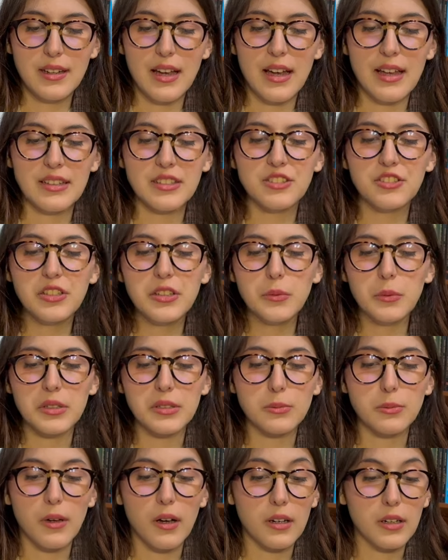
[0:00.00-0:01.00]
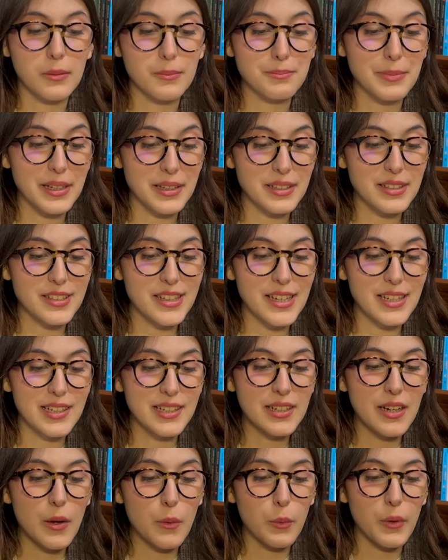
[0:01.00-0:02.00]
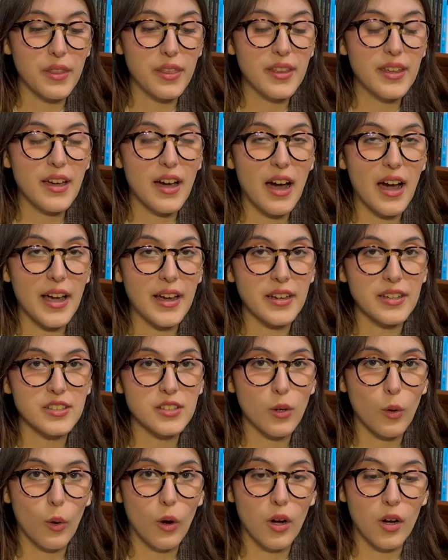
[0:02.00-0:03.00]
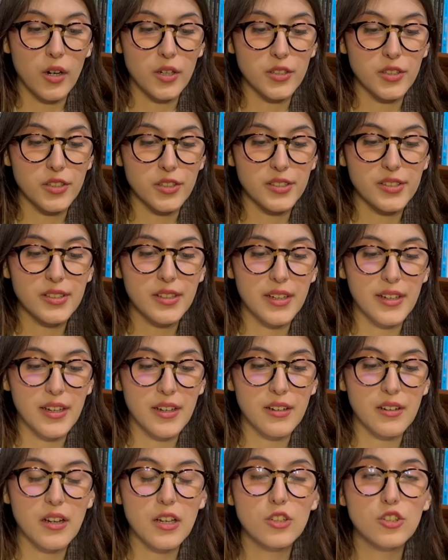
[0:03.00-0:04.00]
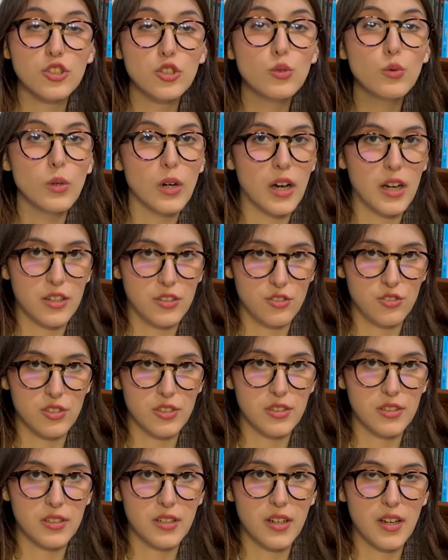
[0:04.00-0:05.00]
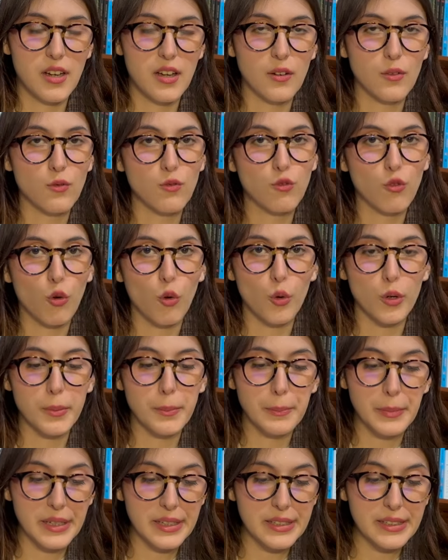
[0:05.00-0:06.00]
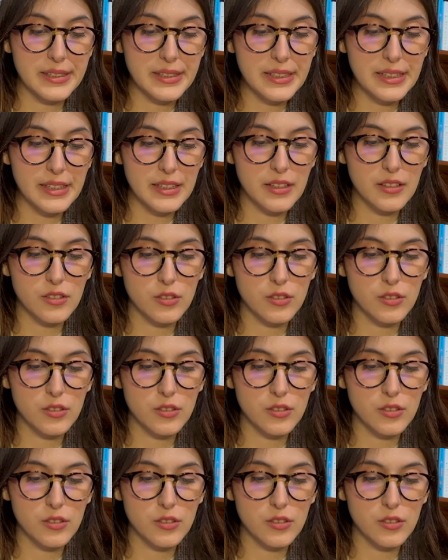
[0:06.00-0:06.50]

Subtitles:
and she was welcomed by the Senate with the highest honors in 204 BC,